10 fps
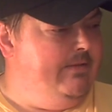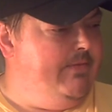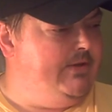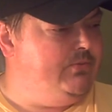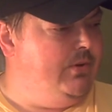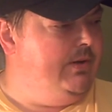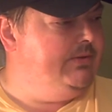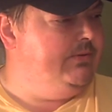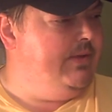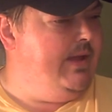that's where it
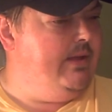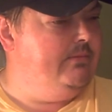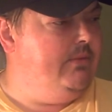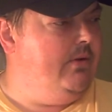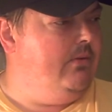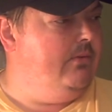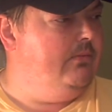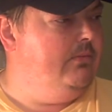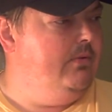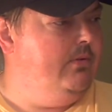is on that,
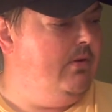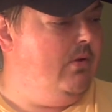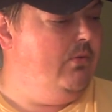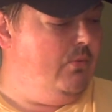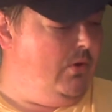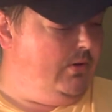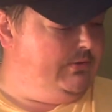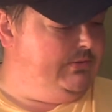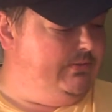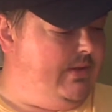on the
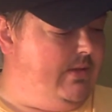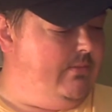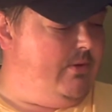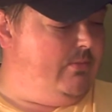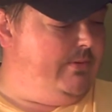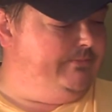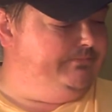works at the moment.